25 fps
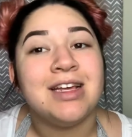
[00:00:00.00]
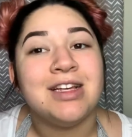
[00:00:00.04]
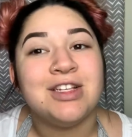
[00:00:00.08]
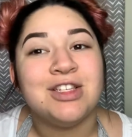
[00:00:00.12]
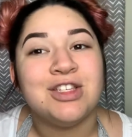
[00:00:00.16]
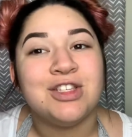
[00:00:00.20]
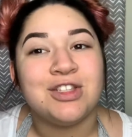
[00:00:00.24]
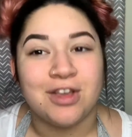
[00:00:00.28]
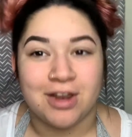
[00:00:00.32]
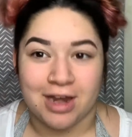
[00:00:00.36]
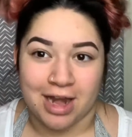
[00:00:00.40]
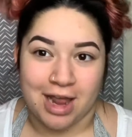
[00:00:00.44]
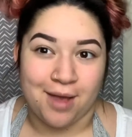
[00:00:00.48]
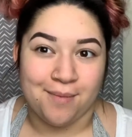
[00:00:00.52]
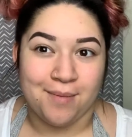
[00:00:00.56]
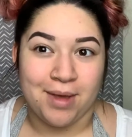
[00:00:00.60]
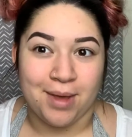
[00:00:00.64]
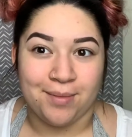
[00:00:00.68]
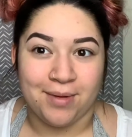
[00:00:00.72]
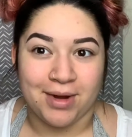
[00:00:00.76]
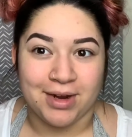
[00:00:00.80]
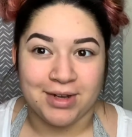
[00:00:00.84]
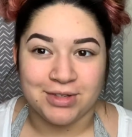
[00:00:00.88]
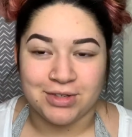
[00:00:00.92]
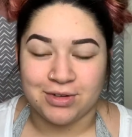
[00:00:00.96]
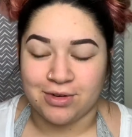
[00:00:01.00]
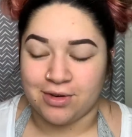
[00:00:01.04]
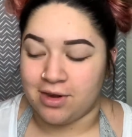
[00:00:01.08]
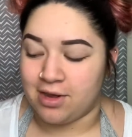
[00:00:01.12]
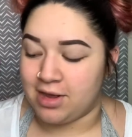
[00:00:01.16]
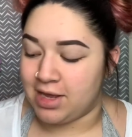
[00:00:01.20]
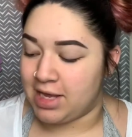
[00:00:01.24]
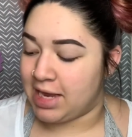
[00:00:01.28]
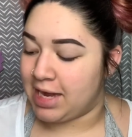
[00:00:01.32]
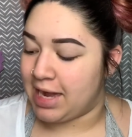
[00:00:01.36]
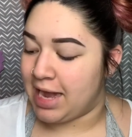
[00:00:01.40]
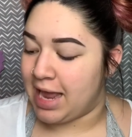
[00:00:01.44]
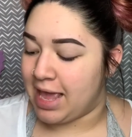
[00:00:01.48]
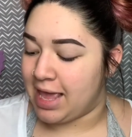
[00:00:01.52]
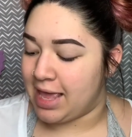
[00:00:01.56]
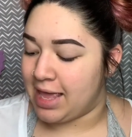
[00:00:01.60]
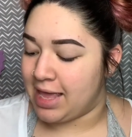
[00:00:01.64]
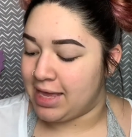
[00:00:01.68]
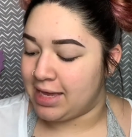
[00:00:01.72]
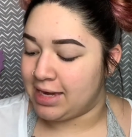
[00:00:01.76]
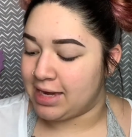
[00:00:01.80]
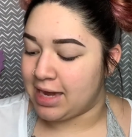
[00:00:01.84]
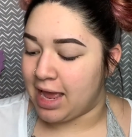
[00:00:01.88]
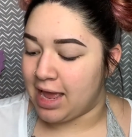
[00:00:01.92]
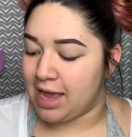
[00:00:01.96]
So now my brows are on,
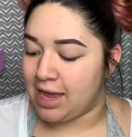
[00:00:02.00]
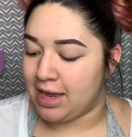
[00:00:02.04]
and I